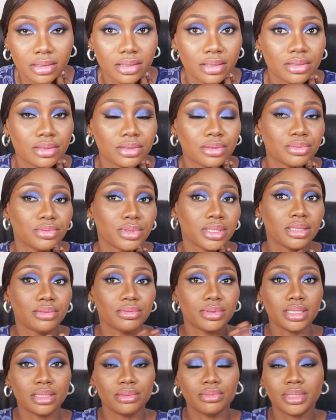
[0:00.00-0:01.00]
It's really
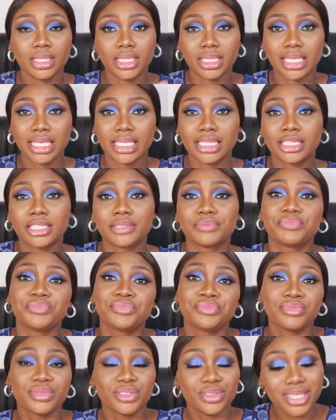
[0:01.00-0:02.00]
nice.
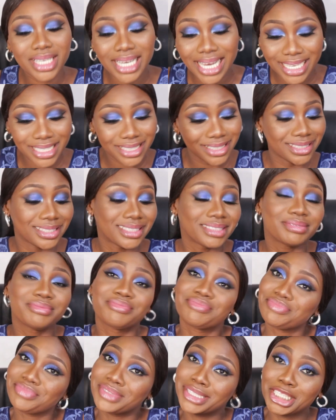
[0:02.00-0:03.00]
So guys,
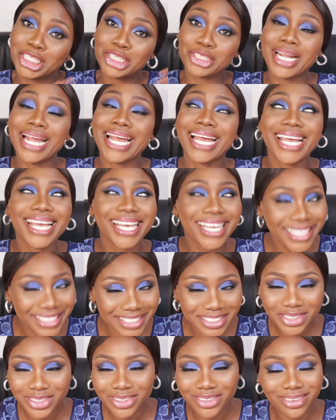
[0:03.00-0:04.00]
try,
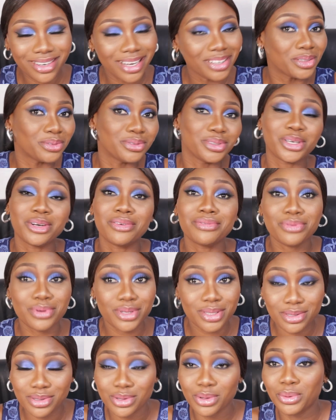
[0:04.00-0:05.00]
go out of your
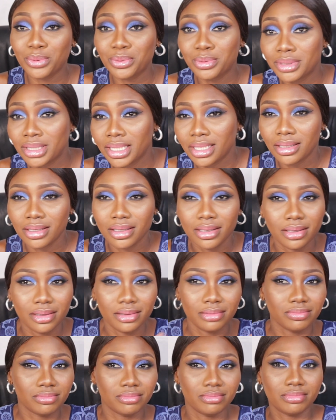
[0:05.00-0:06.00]
comfort zone,
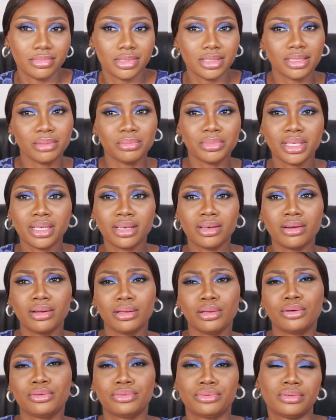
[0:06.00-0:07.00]
do something
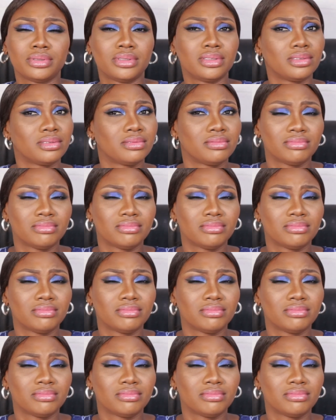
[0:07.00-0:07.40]
colorful.